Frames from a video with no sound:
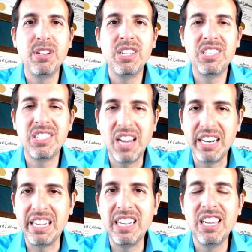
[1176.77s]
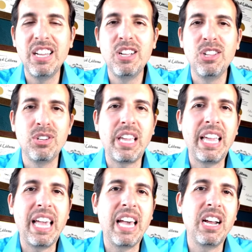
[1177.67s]
study
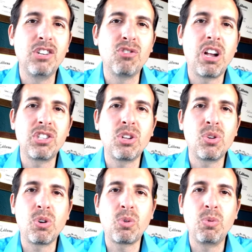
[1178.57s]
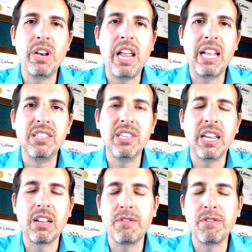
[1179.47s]
looking at hydroxychloroquine and zinc.